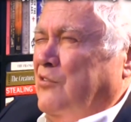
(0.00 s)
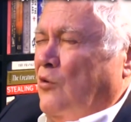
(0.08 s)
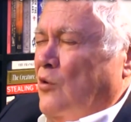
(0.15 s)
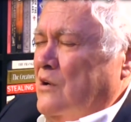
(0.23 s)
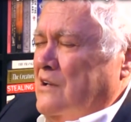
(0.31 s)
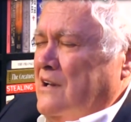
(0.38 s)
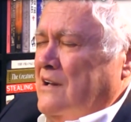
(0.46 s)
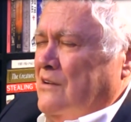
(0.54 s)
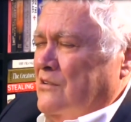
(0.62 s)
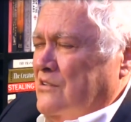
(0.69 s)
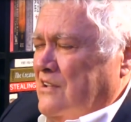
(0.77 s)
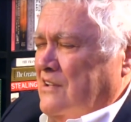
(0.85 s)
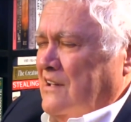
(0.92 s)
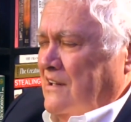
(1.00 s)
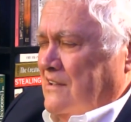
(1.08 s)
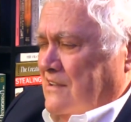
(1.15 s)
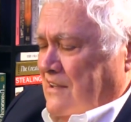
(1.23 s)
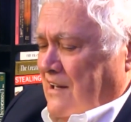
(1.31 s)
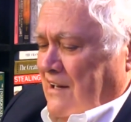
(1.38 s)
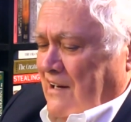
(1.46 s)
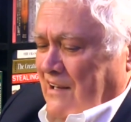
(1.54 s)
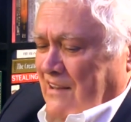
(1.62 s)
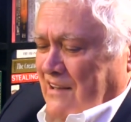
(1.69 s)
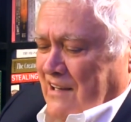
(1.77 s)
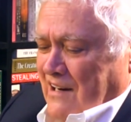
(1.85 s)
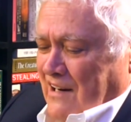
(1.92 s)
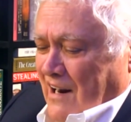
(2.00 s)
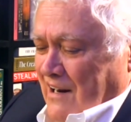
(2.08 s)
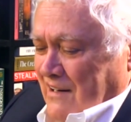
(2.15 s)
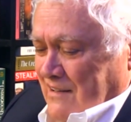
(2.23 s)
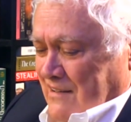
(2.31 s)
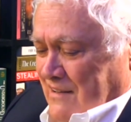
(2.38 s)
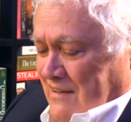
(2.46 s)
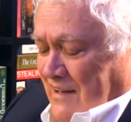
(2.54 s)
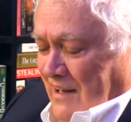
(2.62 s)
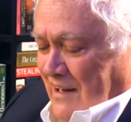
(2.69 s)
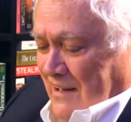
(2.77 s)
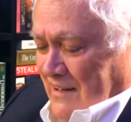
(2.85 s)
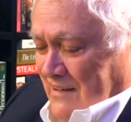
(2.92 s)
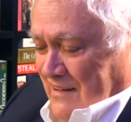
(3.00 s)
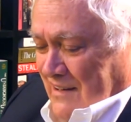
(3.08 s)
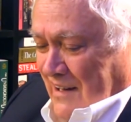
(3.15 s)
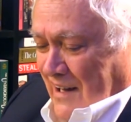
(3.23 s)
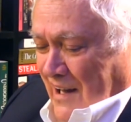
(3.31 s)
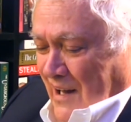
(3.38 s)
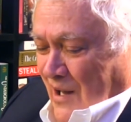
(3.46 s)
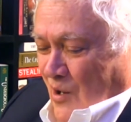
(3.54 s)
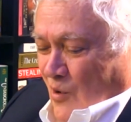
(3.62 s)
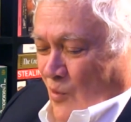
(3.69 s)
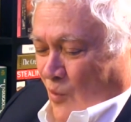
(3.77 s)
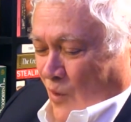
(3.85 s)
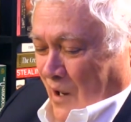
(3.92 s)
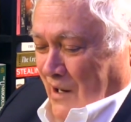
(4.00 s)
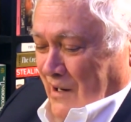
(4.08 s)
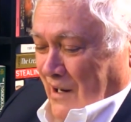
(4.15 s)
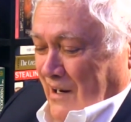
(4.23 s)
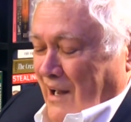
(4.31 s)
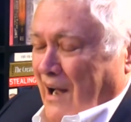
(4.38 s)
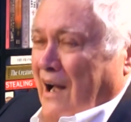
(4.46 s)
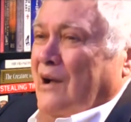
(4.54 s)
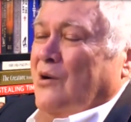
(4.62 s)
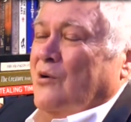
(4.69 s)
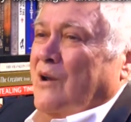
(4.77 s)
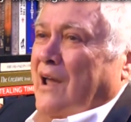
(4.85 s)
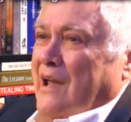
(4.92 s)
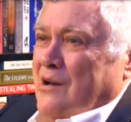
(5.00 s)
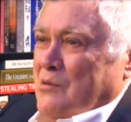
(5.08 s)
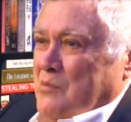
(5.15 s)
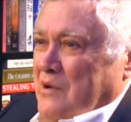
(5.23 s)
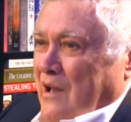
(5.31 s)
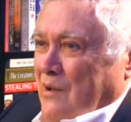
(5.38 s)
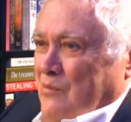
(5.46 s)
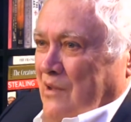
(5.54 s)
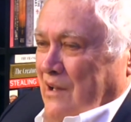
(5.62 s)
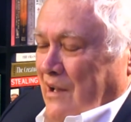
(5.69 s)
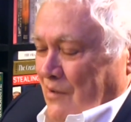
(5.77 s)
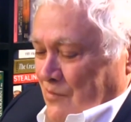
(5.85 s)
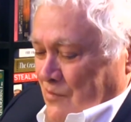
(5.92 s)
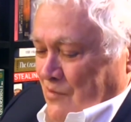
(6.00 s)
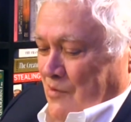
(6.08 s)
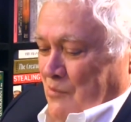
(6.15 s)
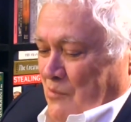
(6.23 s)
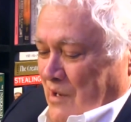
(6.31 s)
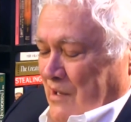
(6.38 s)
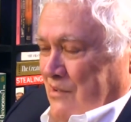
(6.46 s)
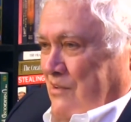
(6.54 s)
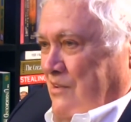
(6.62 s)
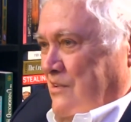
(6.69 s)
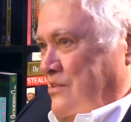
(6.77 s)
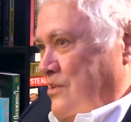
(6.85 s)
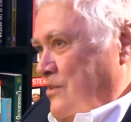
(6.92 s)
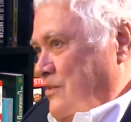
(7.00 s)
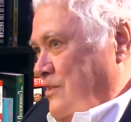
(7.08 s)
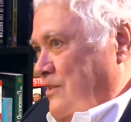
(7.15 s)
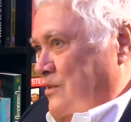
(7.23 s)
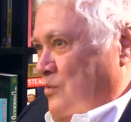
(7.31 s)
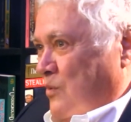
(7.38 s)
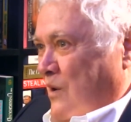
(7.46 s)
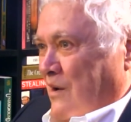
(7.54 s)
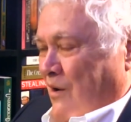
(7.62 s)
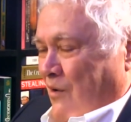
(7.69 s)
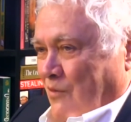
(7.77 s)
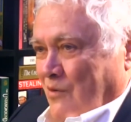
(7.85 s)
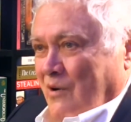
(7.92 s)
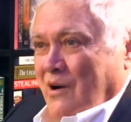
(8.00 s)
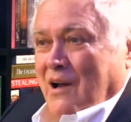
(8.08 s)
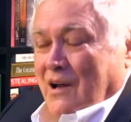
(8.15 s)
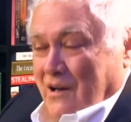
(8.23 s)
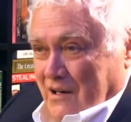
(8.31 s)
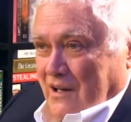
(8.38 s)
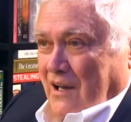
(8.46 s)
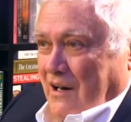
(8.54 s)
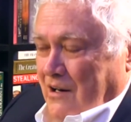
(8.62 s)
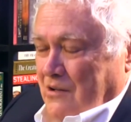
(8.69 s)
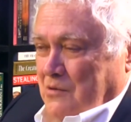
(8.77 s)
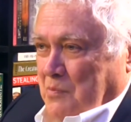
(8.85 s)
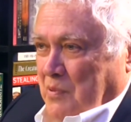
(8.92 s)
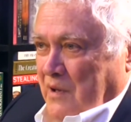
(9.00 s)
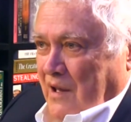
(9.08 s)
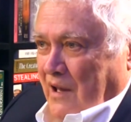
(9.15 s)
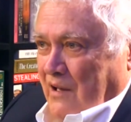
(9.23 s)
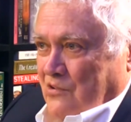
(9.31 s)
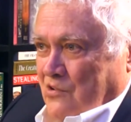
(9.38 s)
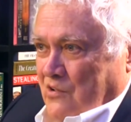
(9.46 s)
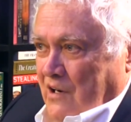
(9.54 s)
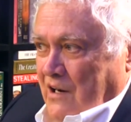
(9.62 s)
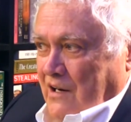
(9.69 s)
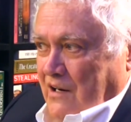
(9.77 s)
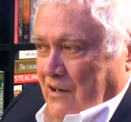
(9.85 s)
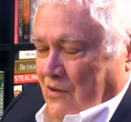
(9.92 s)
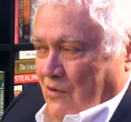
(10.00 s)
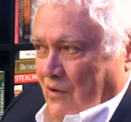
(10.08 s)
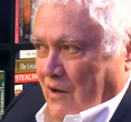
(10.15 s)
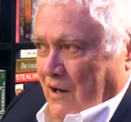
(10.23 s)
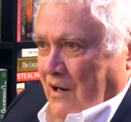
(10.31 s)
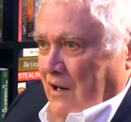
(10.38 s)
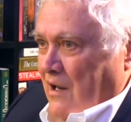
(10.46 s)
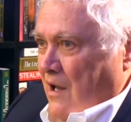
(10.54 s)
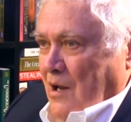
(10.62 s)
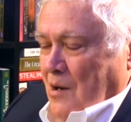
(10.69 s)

14 or 16 in the United States when the guy who later became the governor of Massachusetts went over to get his PhD degree.